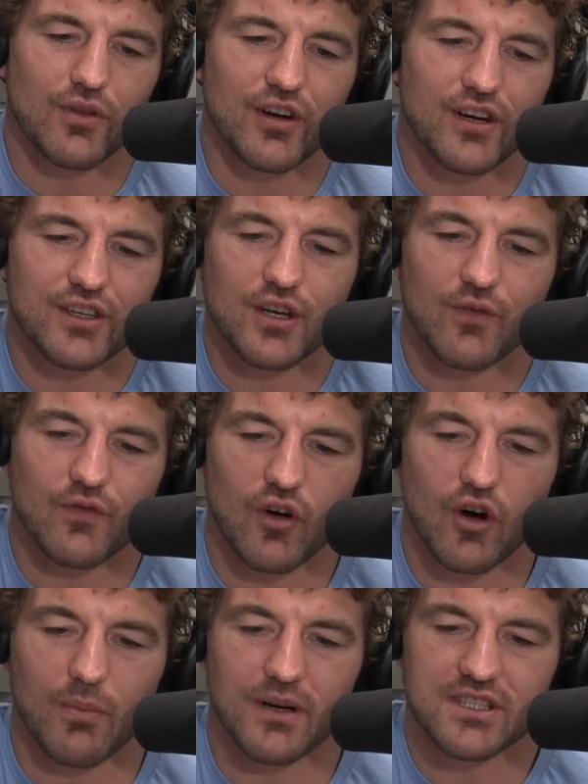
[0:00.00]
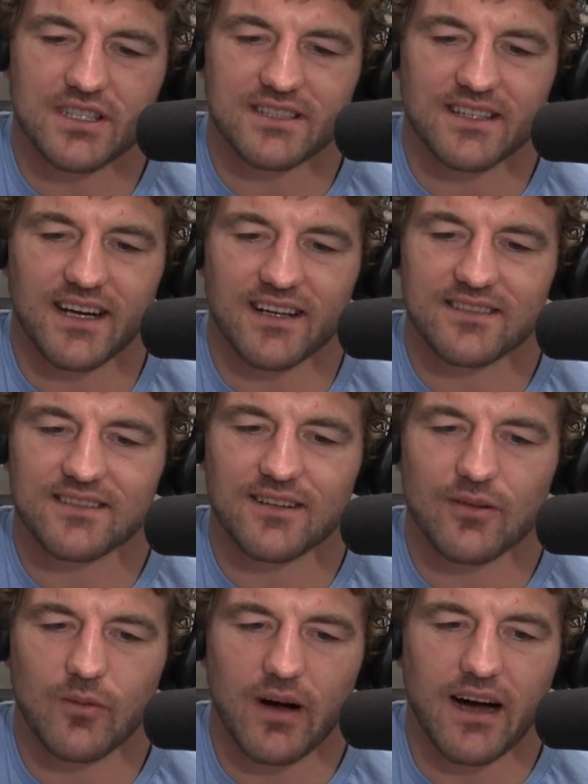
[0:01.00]
32 for a whole bunch of these guys.
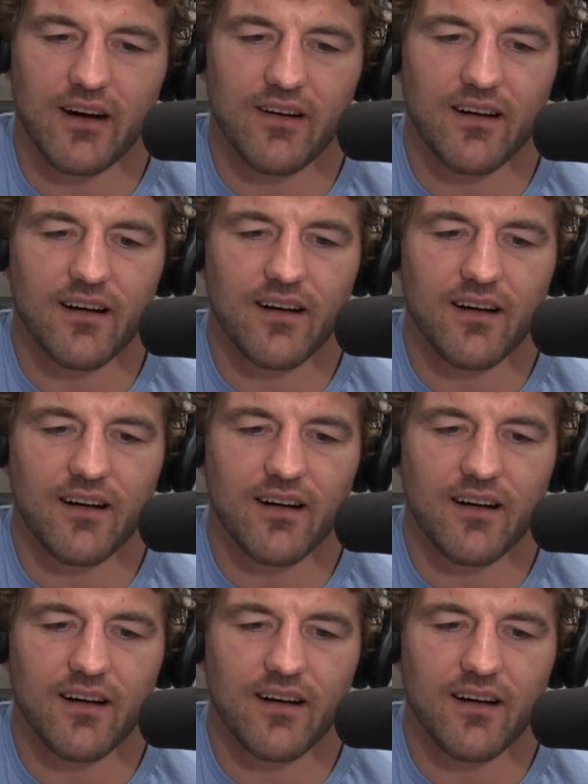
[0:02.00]
Wow.